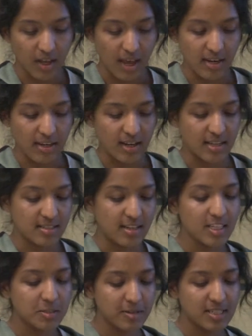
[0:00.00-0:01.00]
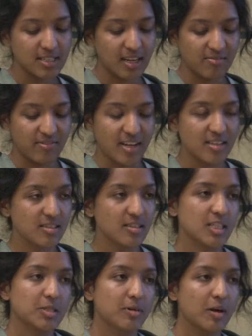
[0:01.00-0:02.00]
And as link speeds get
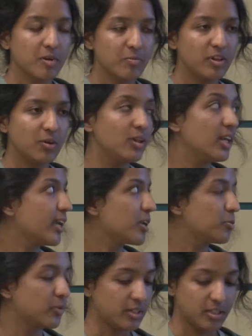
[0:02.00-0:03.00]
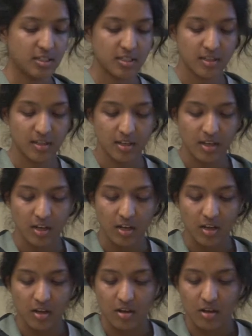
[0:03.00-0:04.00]
faster, this problem will only get worse.
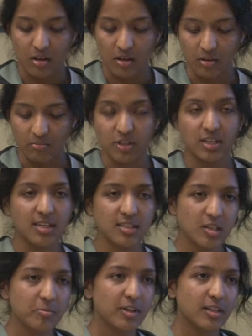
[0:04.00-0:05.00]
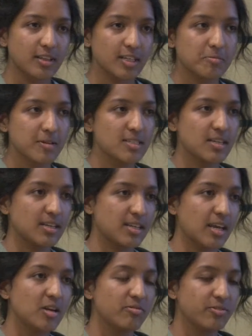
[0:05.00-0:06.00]
Uh, today's typical link speeds are
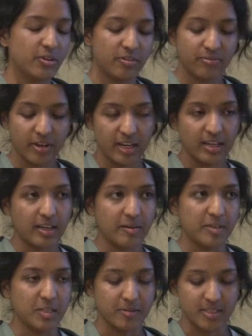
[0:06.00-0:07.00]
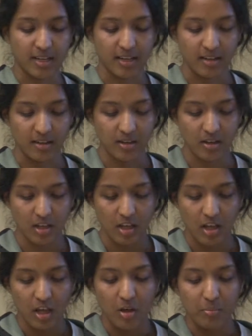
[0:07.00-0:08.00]
10 or 40 gigabits per second.
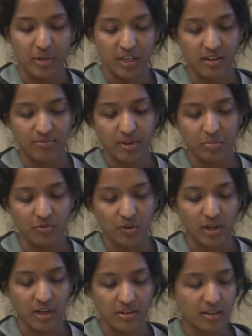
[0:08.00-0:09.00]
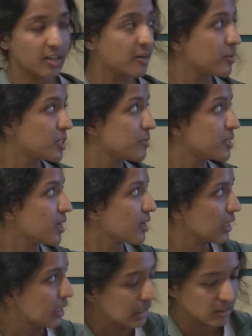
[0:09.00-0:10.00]
But if we move to 100 gigabits per
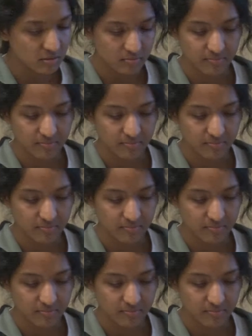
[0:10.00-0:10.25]
second,